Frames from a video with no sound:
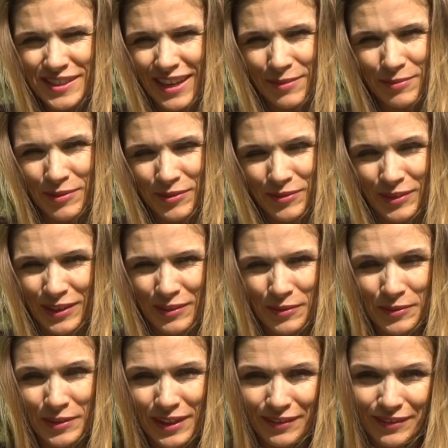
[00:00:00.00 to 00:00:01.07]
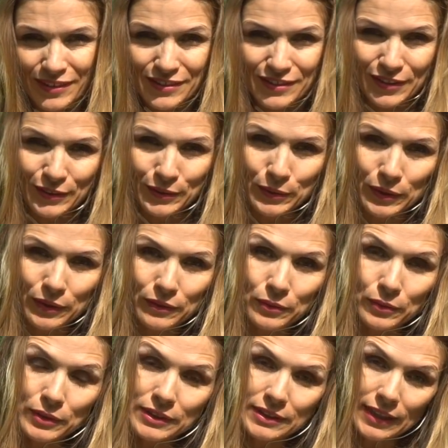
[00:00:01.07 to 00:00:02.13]
time, whenever we have the Sun going
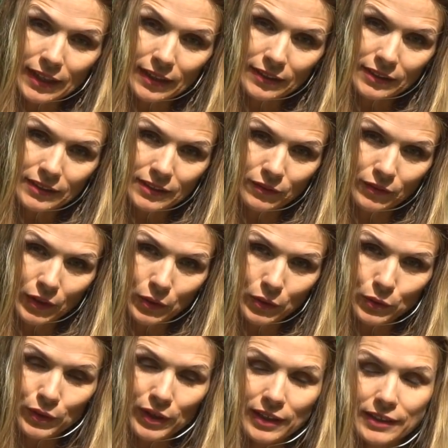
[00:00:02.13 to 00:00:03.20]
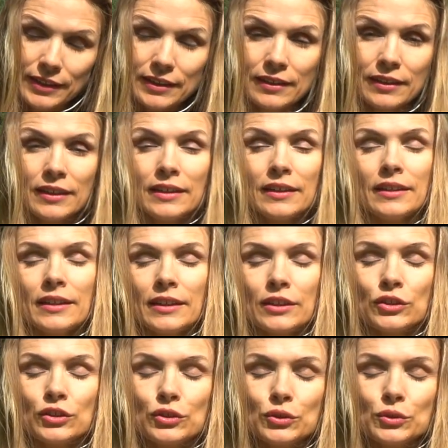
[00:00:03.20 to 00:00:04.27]
through a sign, it's a very good idea
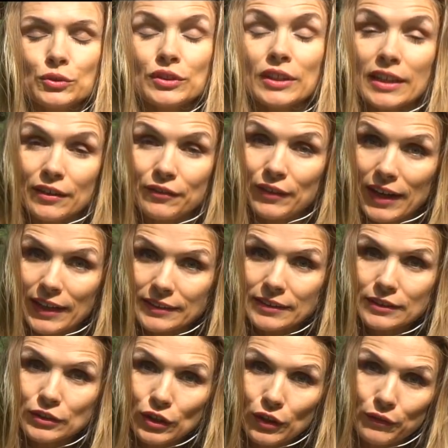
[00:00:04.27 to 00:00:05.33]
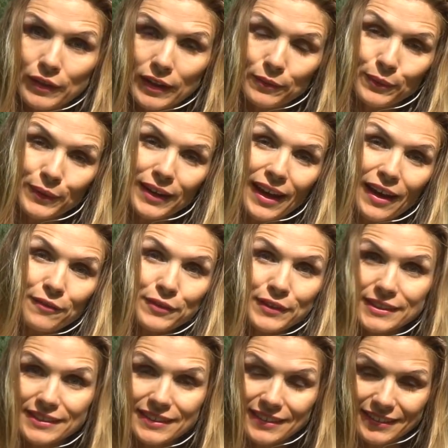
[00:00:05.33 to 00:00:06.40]
to take advantage of that we have
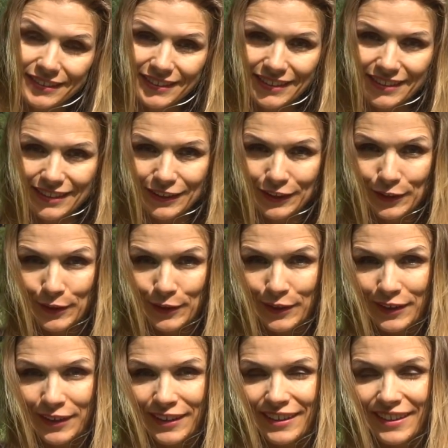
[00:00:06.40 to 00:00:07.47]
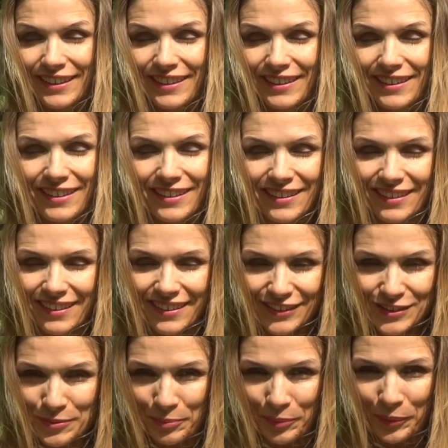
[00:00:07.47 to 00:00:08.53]
this energy
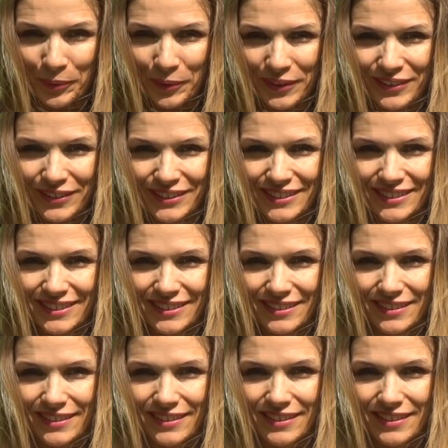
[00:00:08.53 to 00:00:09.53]
supporting us.